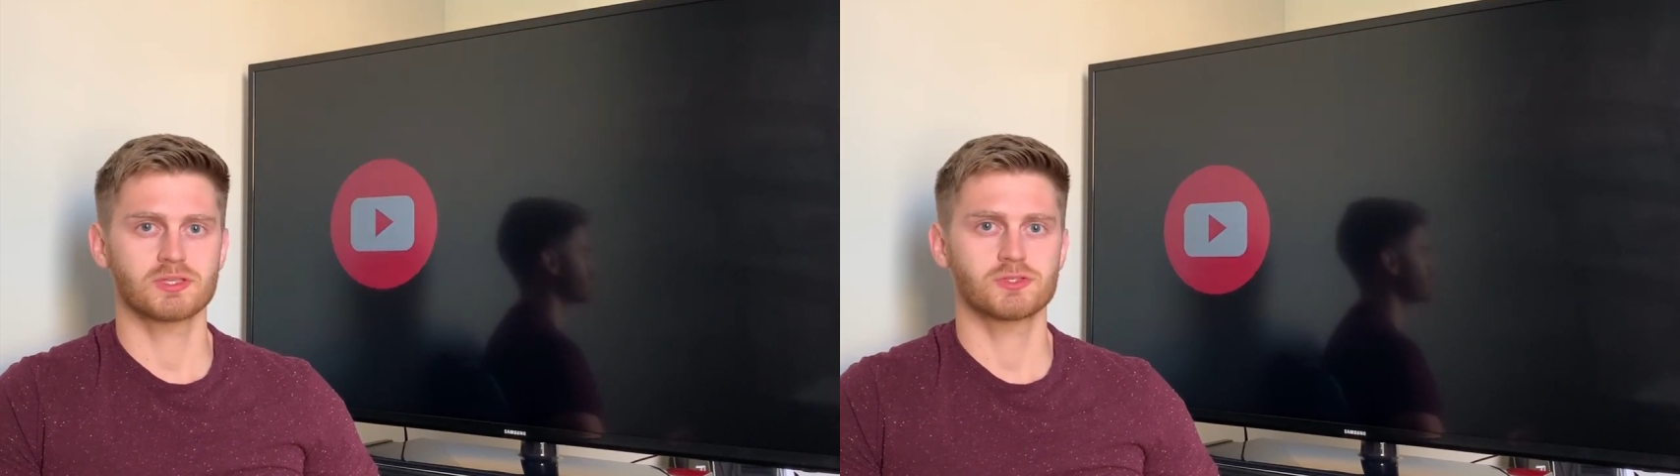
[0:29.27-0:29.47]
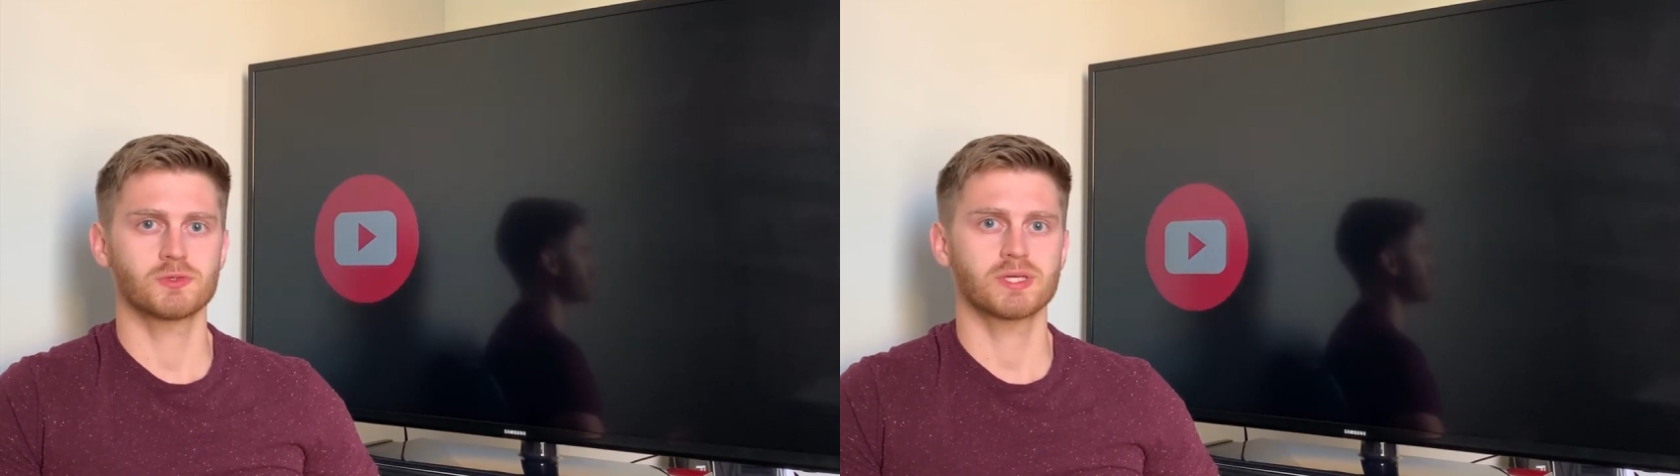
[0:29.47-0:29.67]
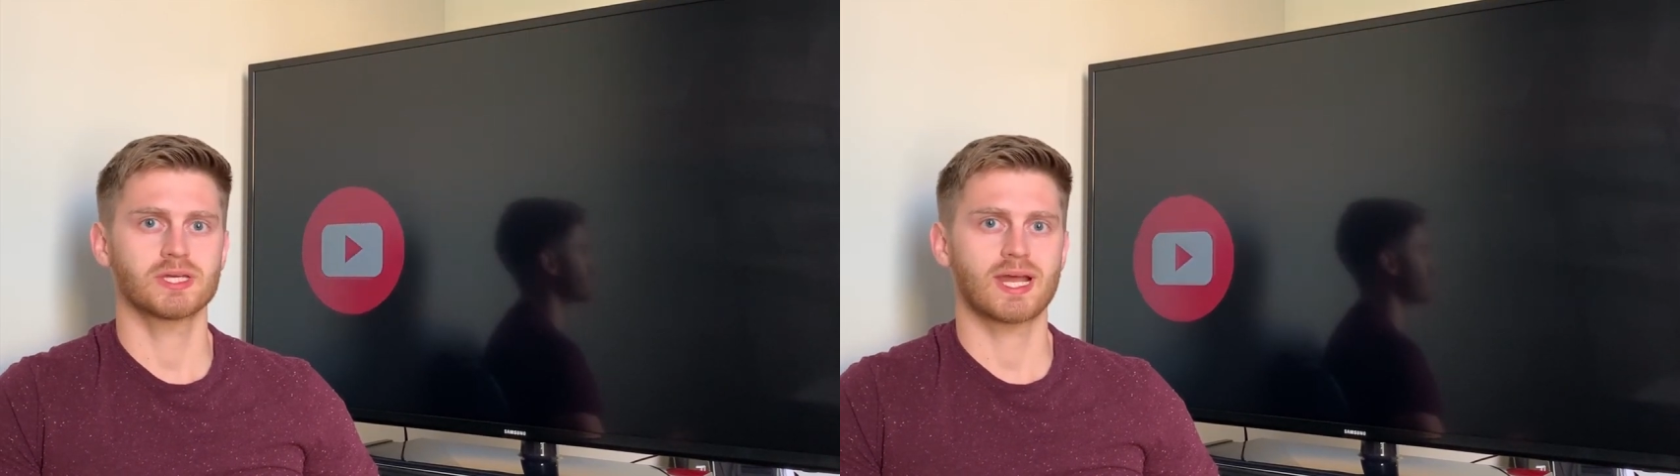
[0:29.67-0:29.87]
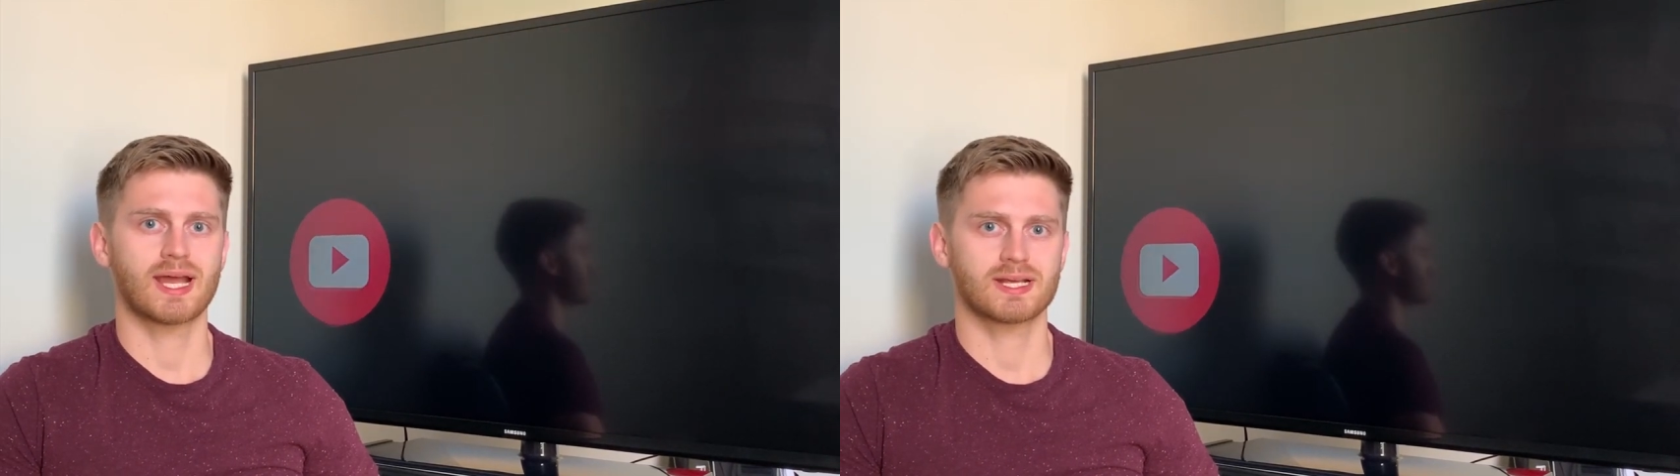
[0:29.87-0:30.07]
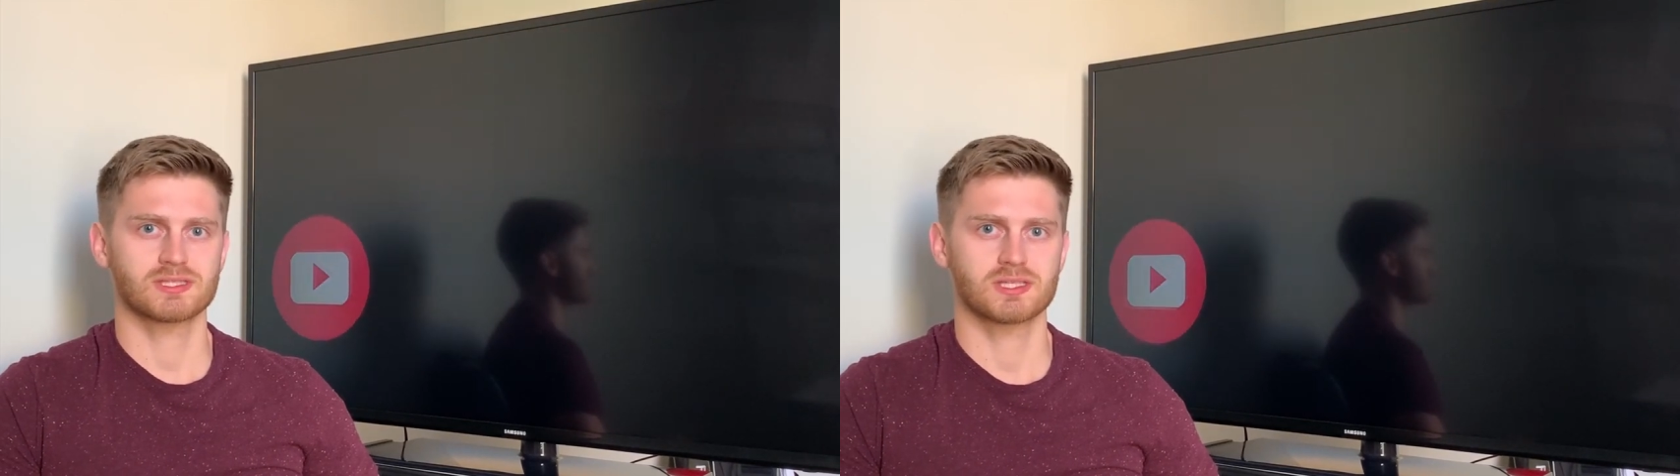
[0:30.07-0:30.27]
means you get
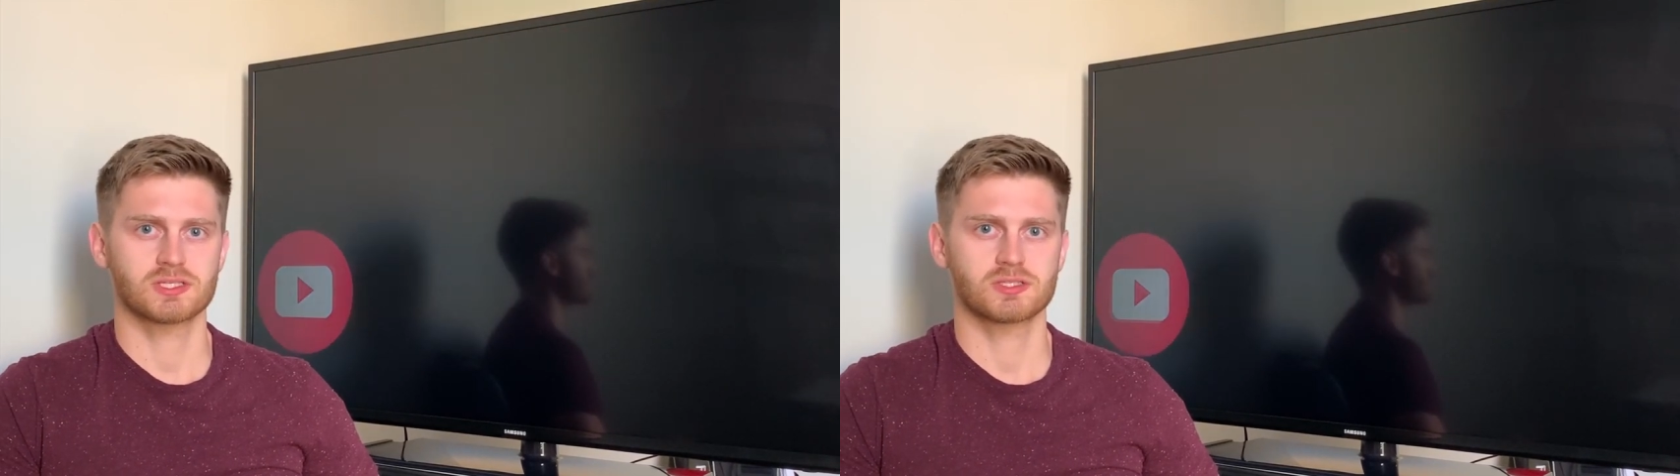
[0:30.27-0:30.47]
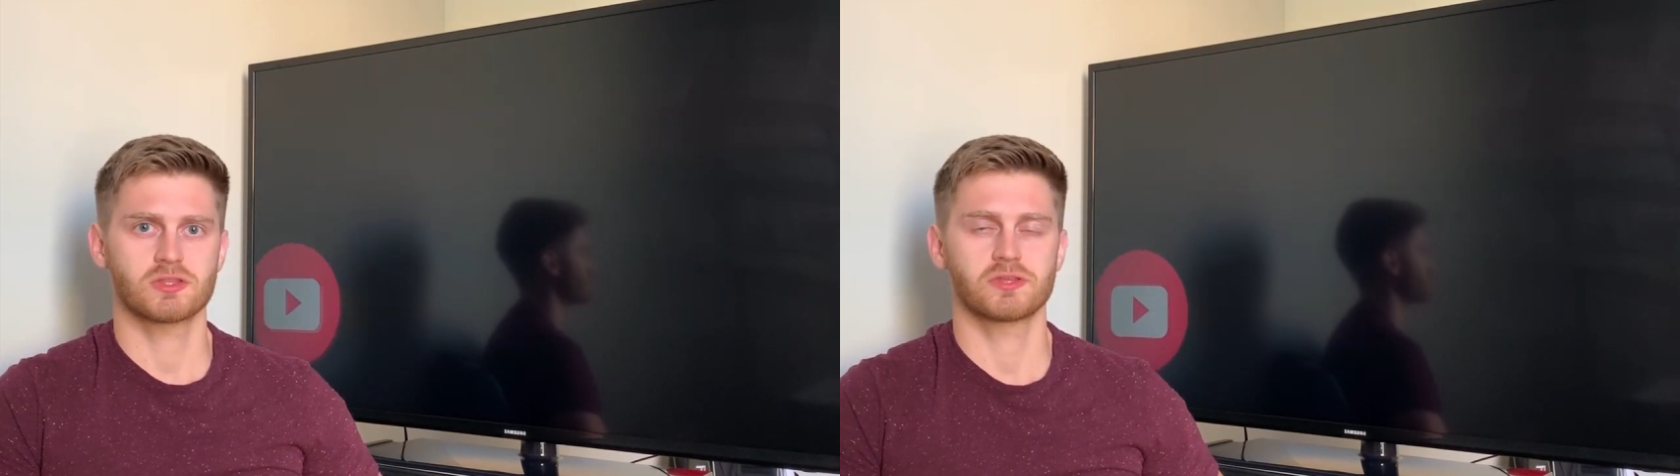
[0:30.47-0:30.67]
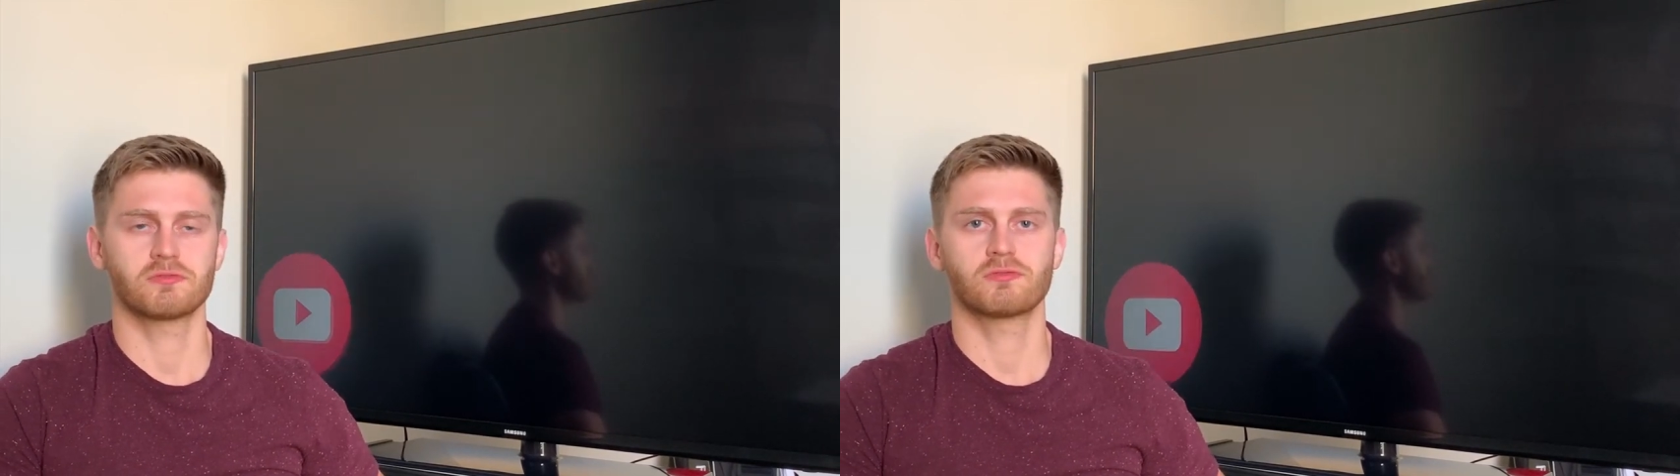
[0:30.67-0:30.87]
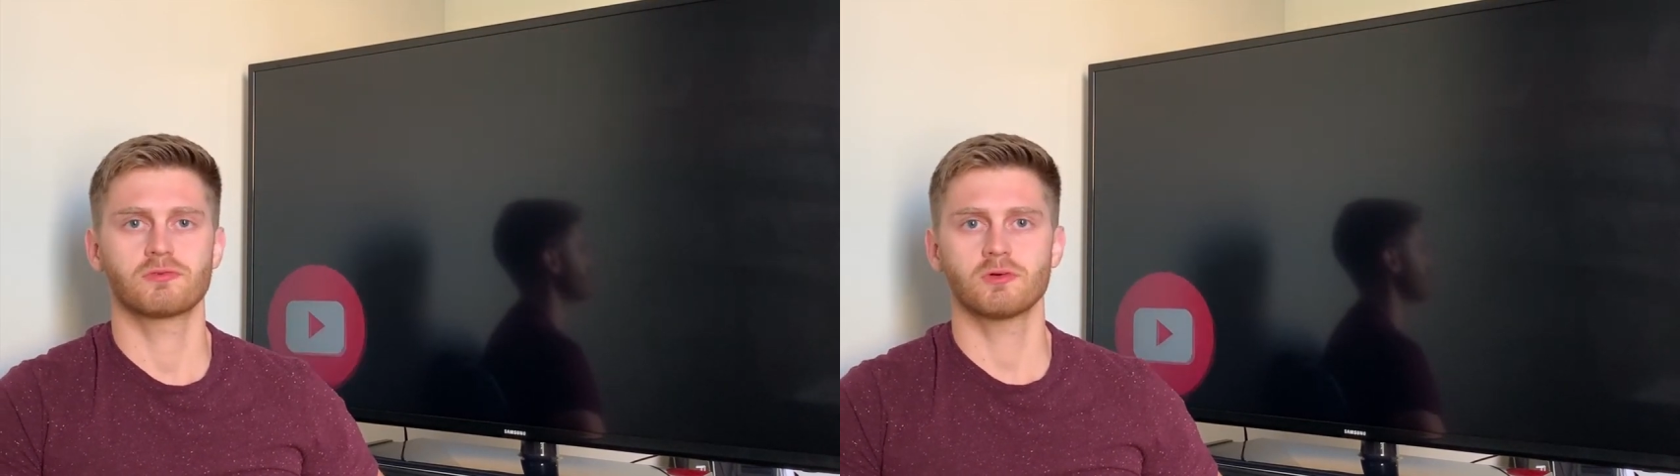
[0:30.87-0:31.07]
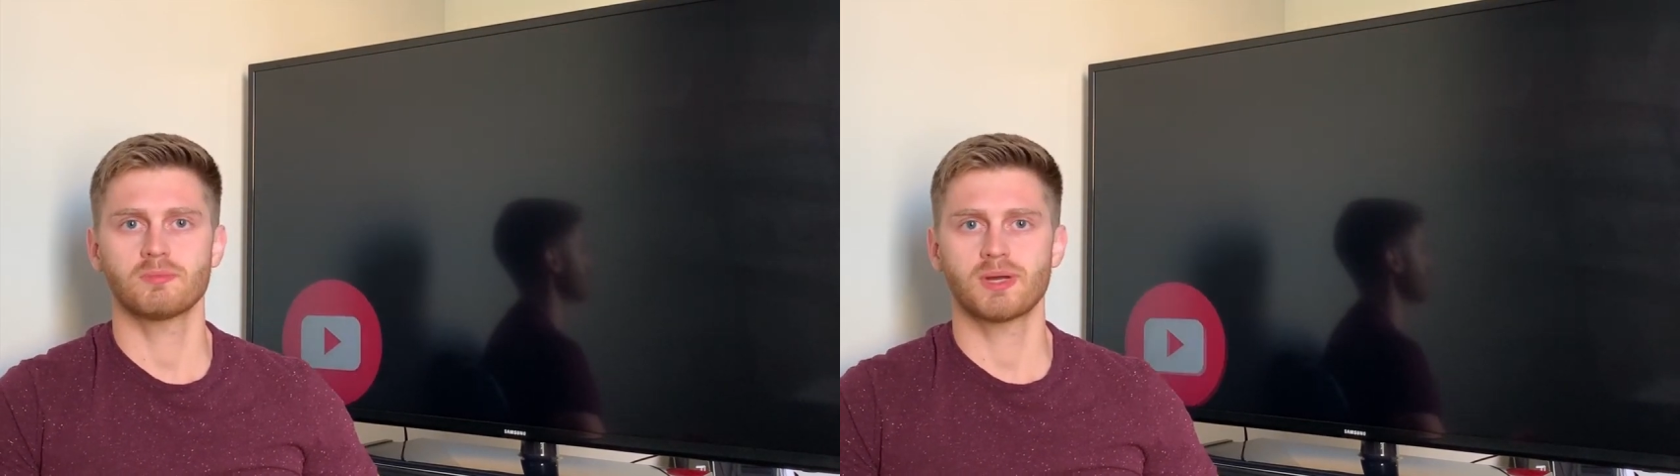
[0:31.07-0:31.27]
access to the
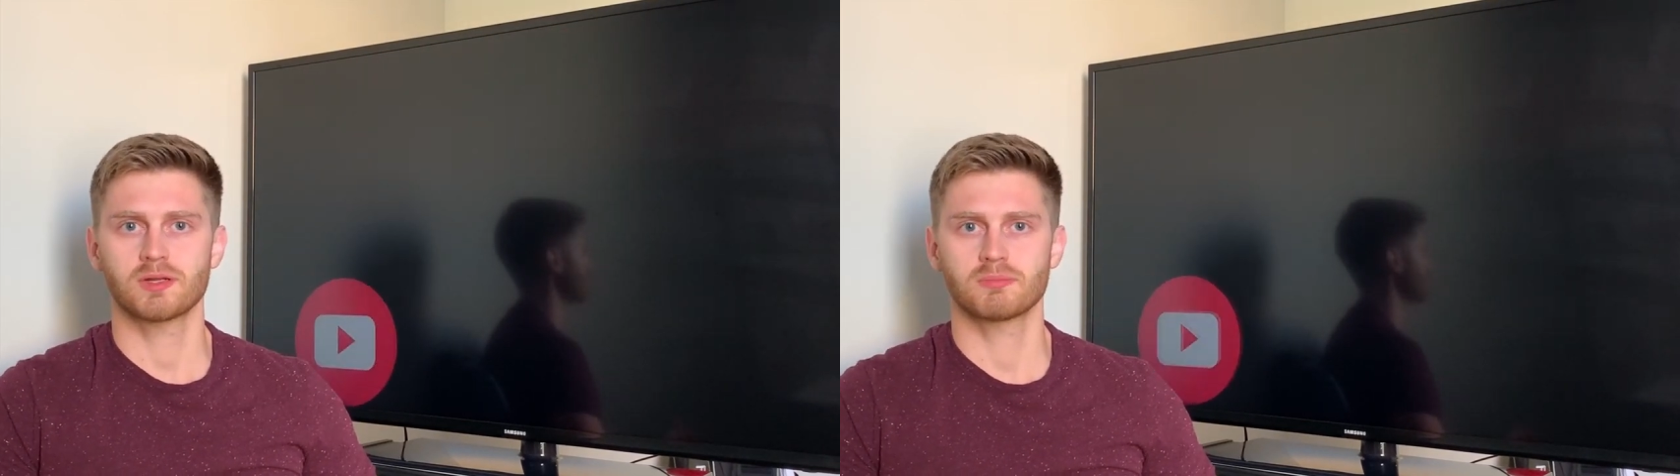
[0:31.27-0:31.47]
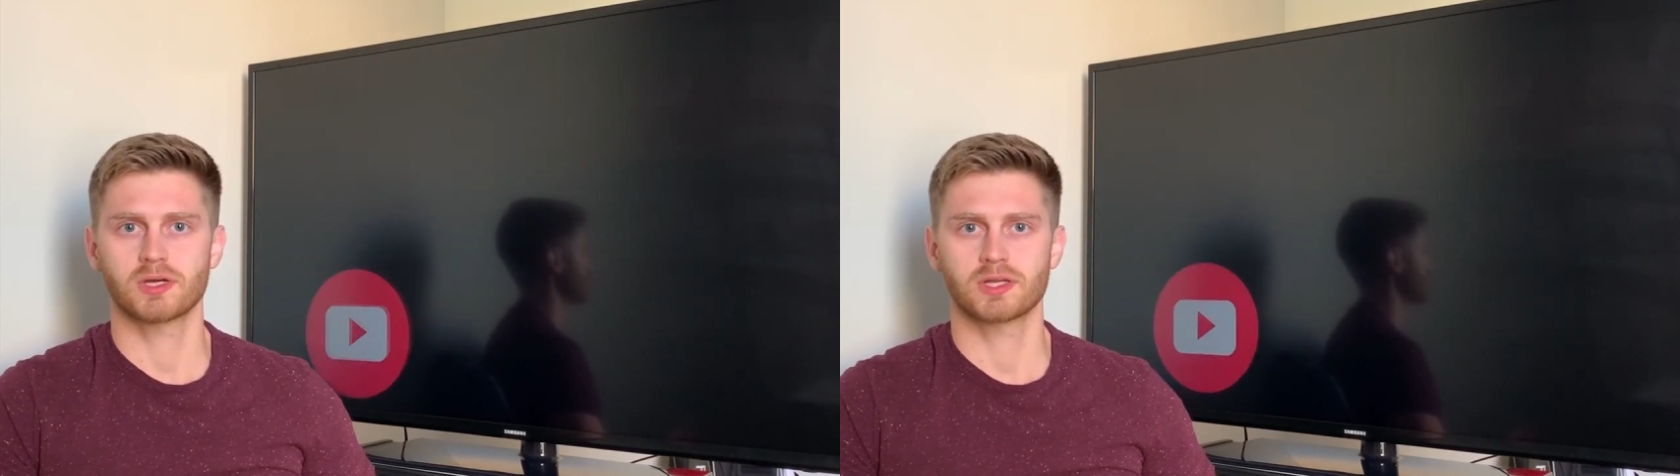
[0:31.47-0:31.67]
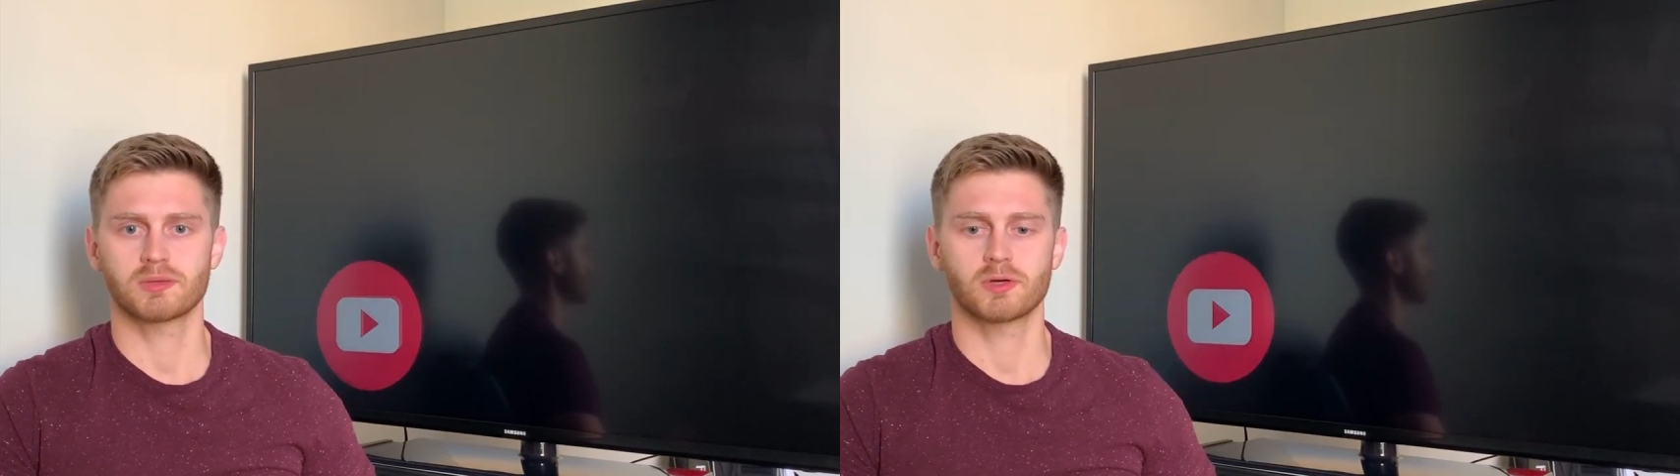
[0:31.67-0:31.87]
full amount of money,